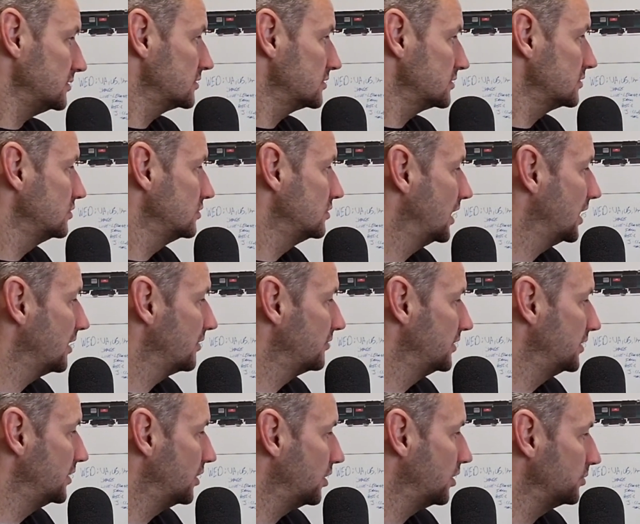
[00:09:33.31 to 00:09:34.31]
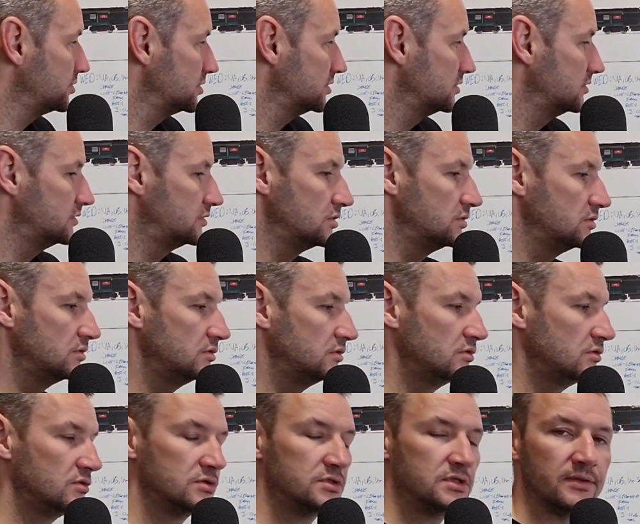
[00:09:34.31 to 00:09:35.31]
you have the option to
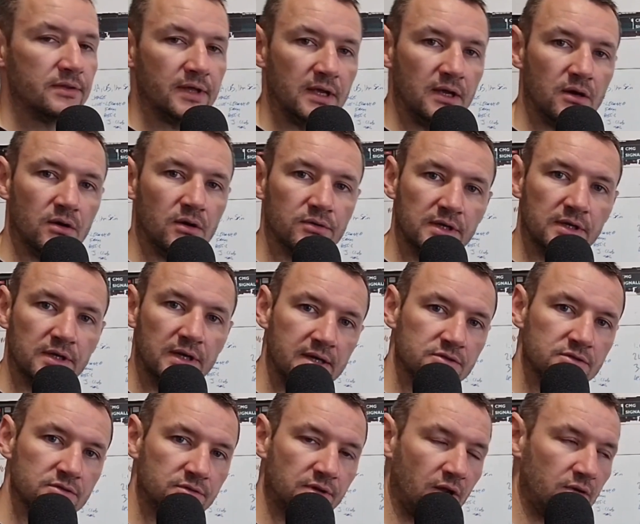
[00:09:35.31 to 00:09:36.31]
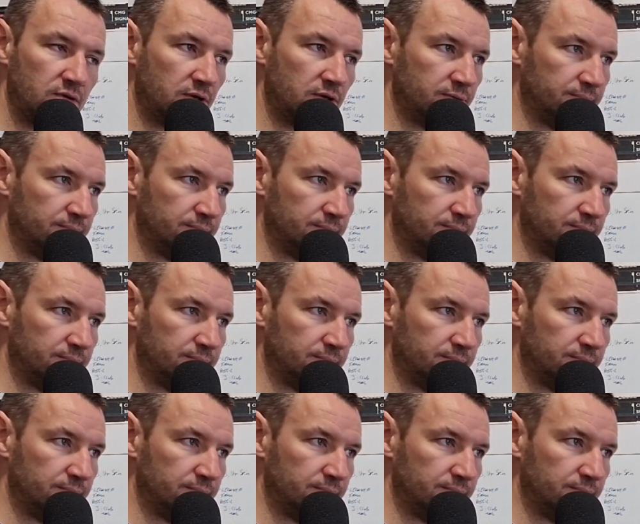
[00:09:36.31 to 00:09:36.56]
use a thing called an axle counter.